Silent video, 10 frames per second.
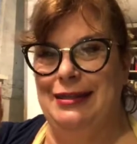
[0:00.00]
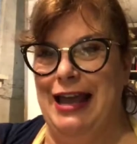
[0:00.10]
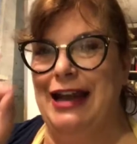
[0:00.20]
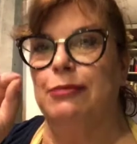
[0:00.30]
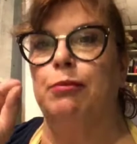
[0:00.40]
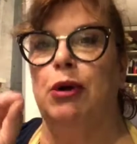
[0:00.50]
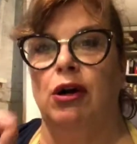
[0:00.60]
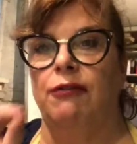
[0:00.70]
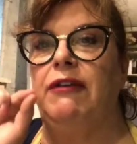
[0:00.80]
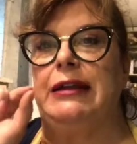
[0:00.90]
that
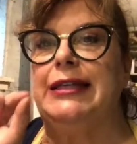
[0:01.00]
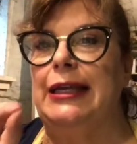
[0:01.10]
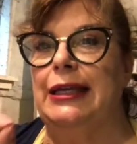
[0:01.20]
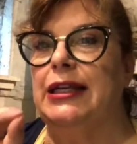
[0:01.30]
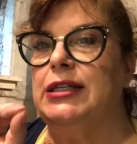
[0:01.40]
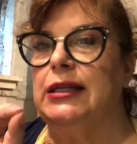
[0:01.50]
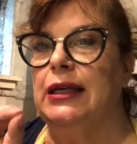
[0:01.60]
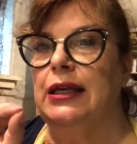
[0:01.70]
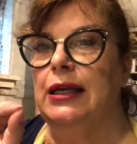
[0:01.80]
perfect hint